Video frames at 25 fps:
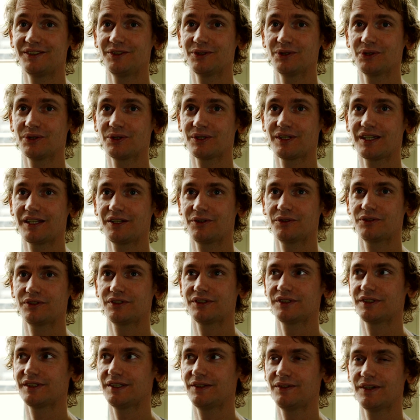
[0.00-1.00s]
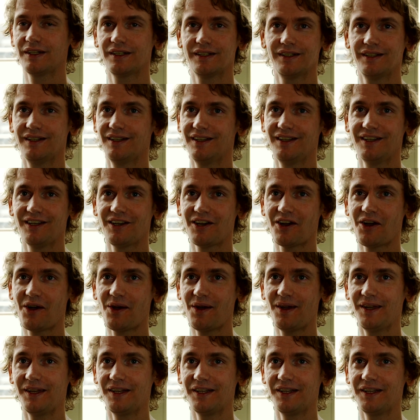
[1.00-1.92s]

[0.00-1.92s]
You cannot even hire